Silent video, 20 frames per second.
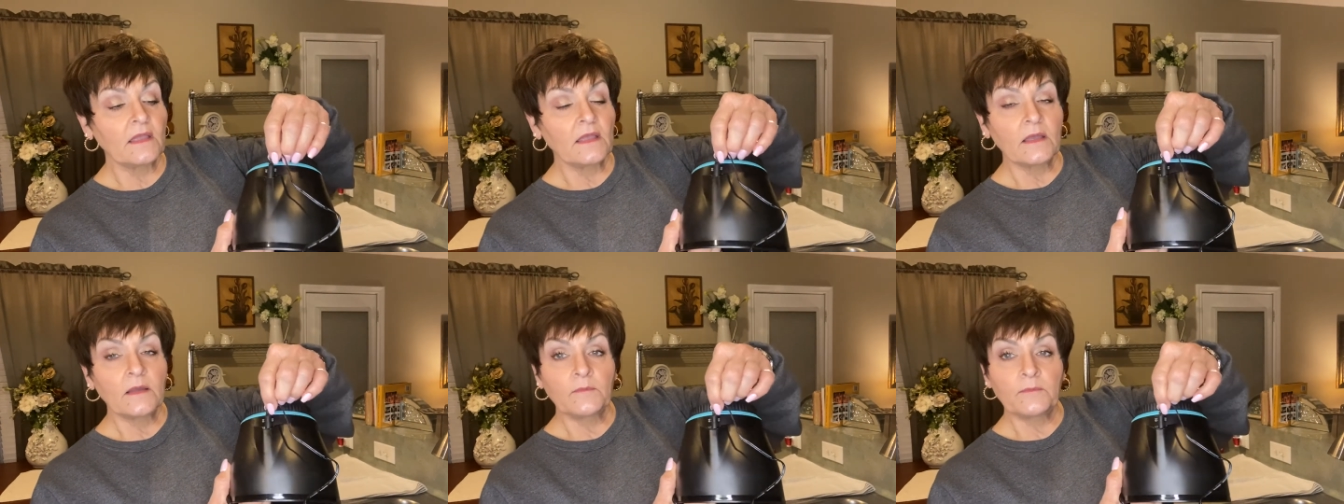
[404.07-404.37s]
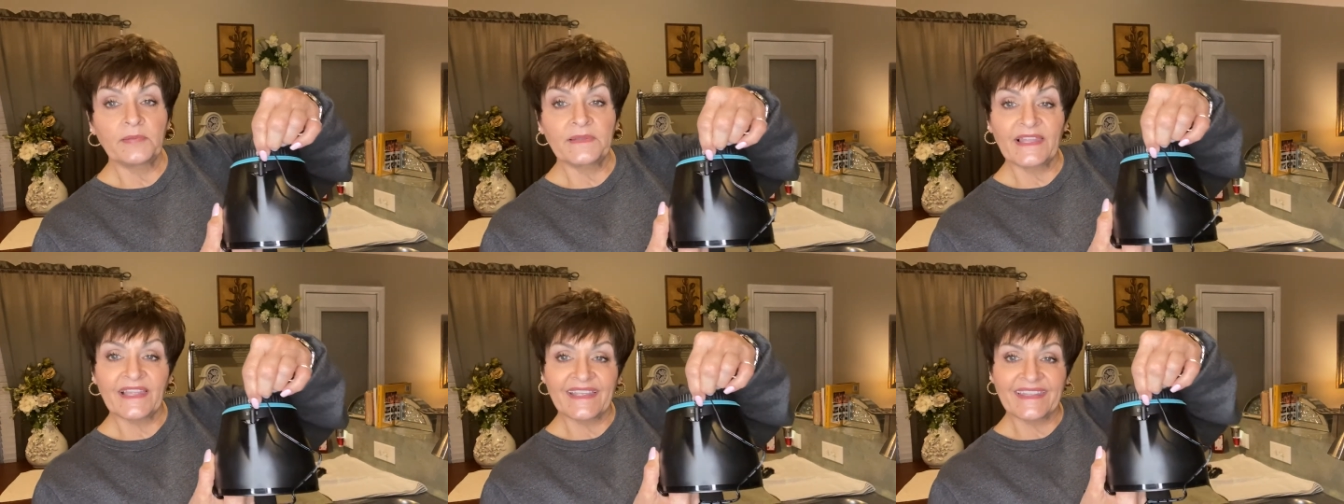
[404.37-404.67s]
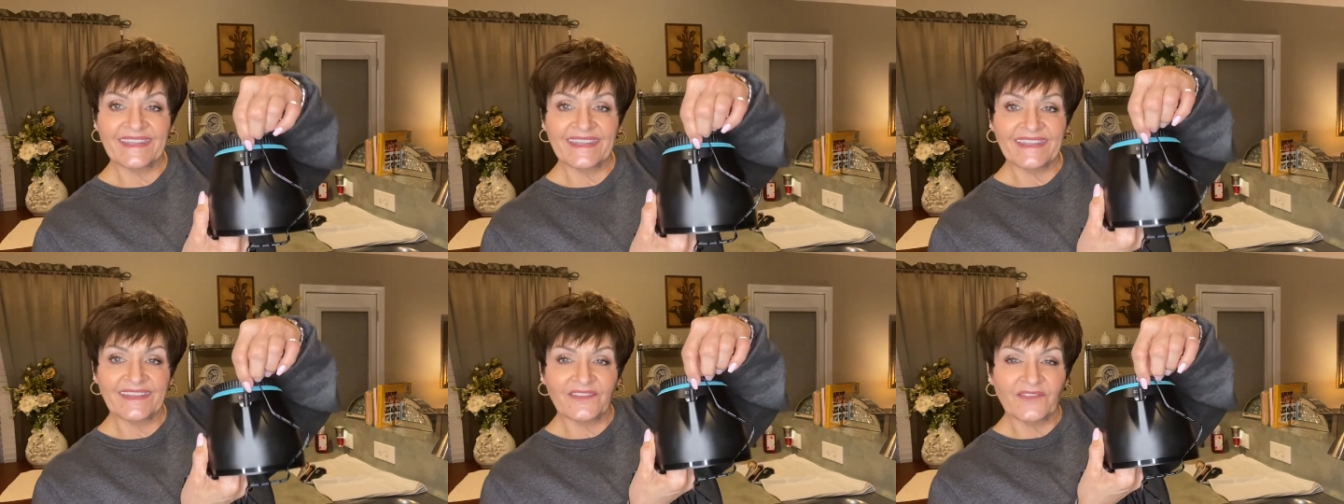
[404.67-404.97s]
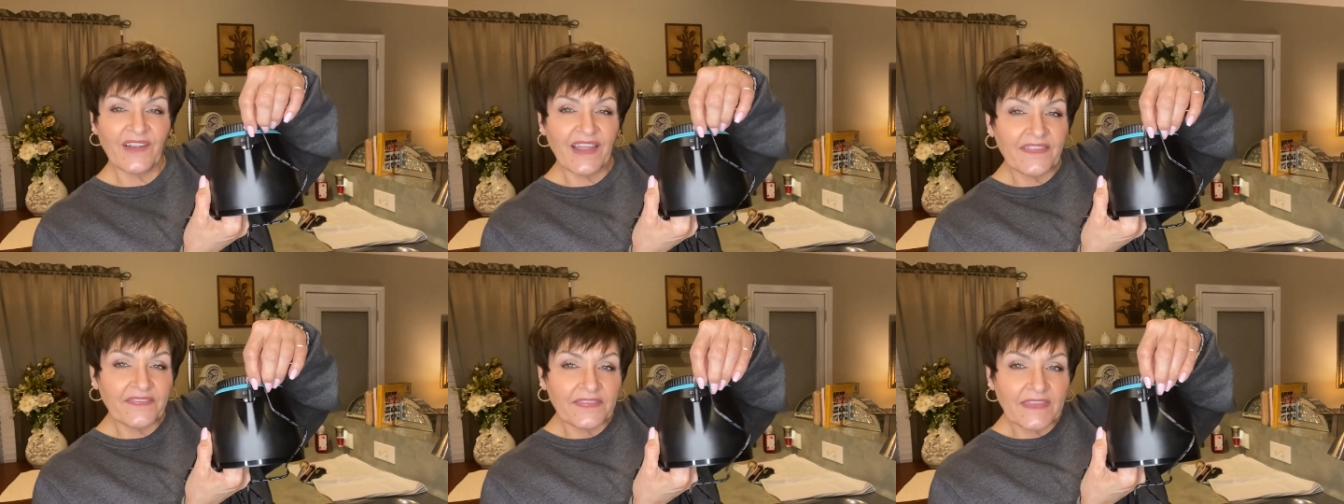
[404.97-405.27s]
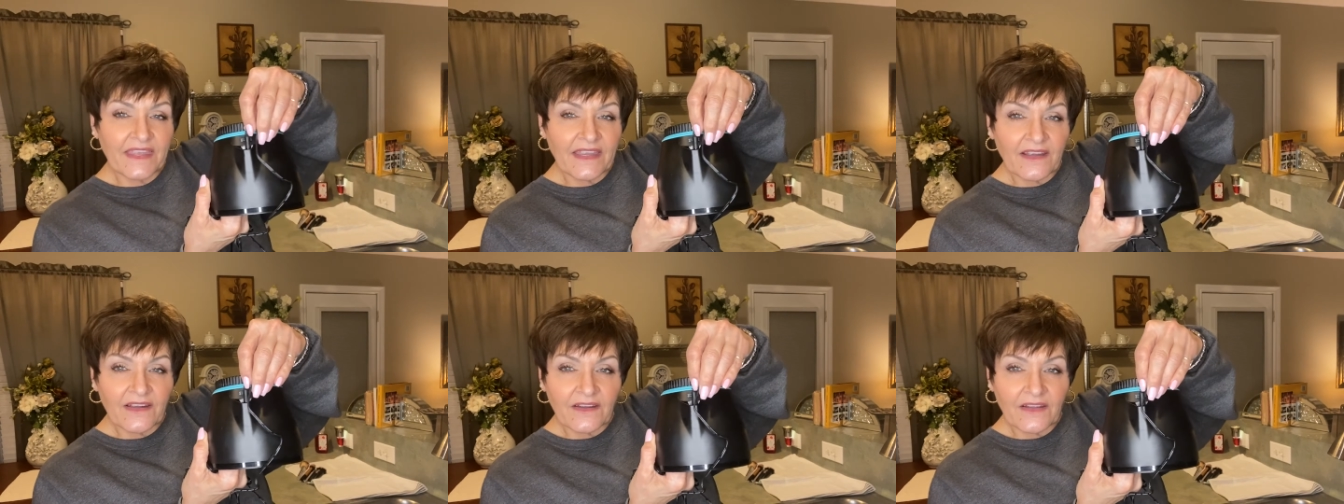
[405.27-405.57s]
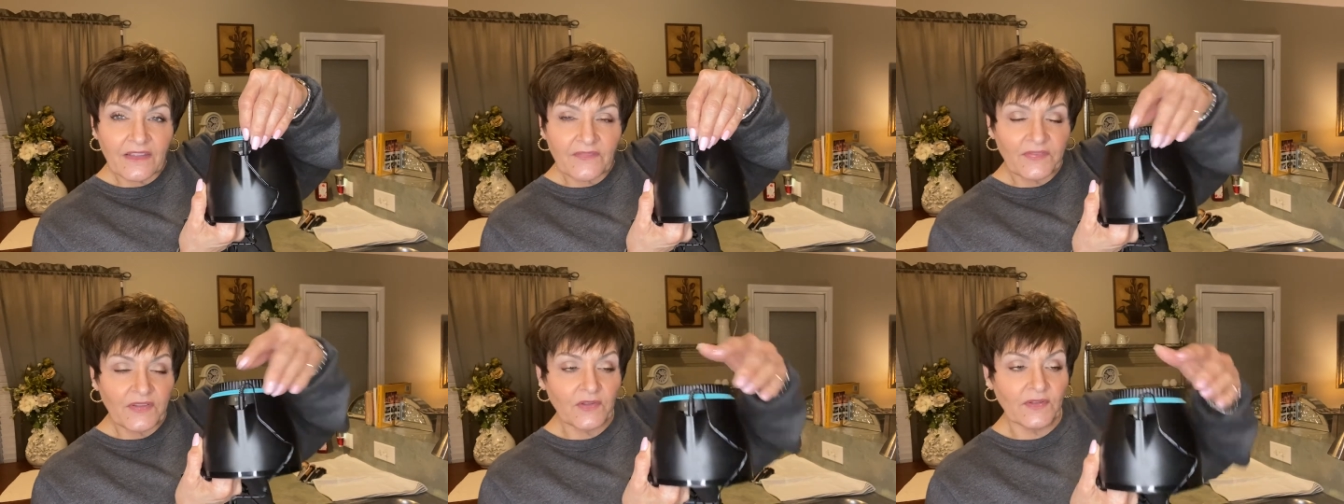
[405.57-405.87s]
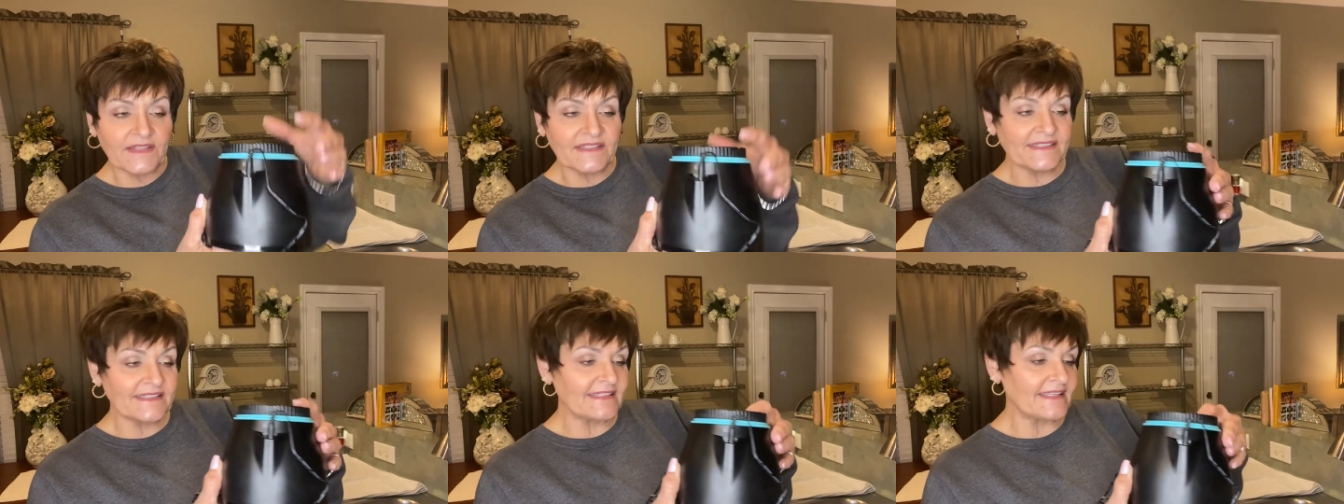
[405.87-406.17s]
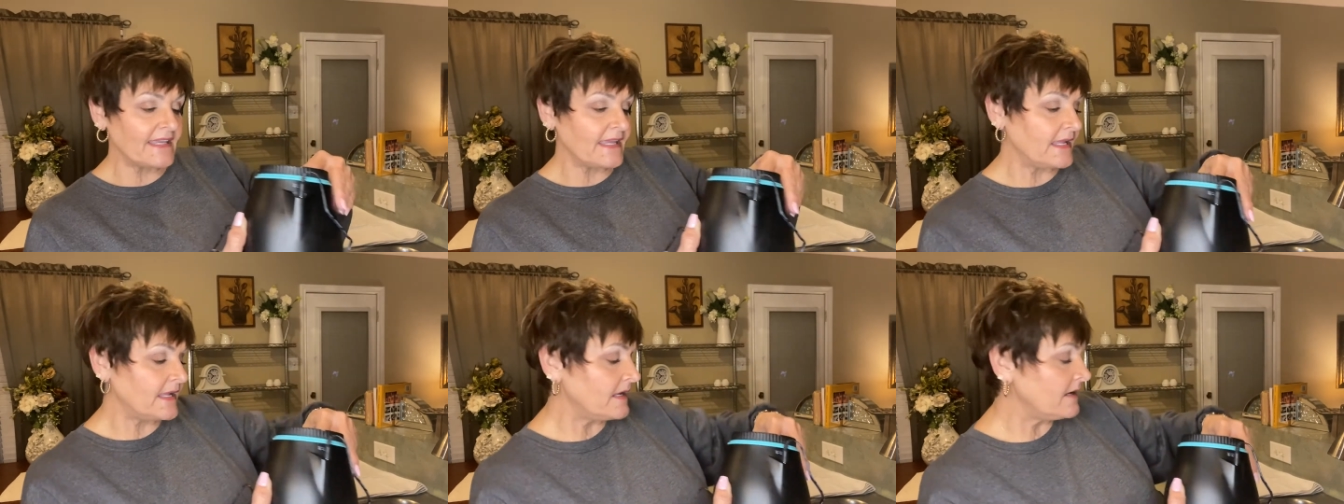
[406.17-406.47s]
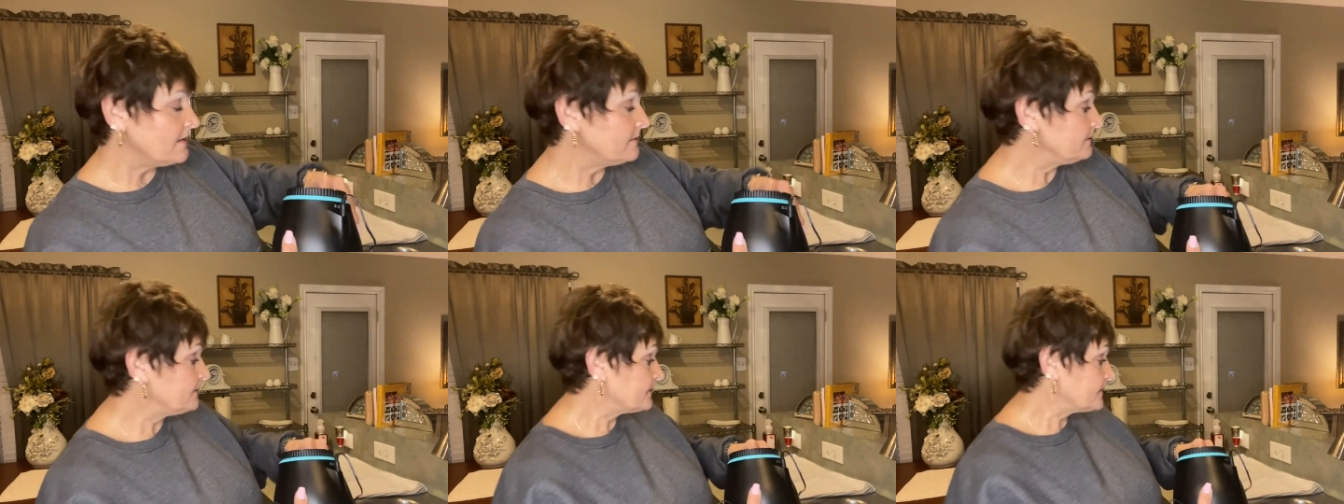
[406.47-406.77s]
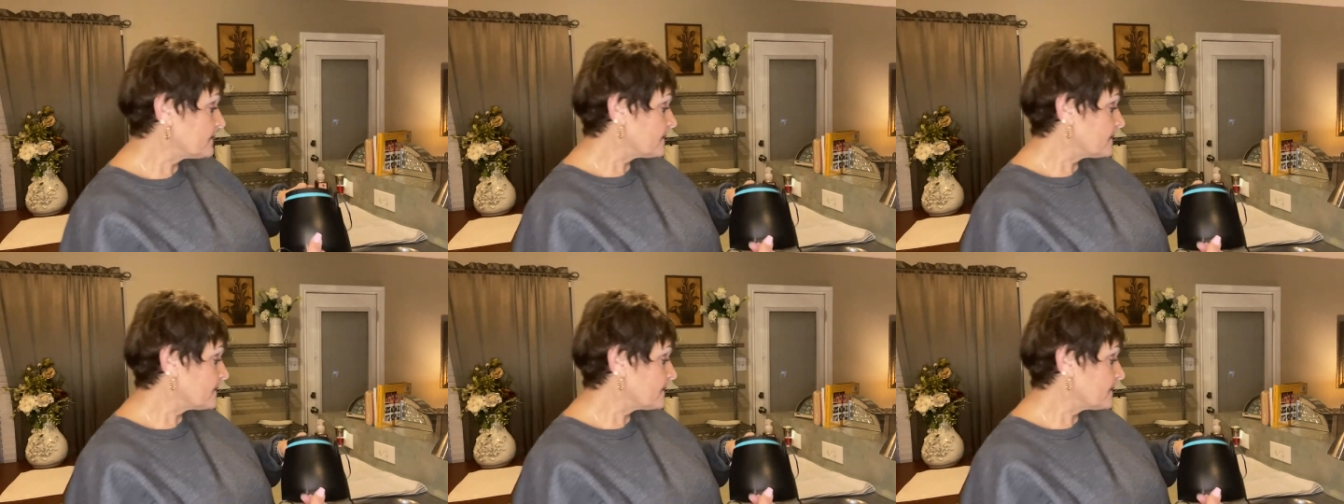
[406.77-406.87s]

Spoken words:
plug it in right there if you can see.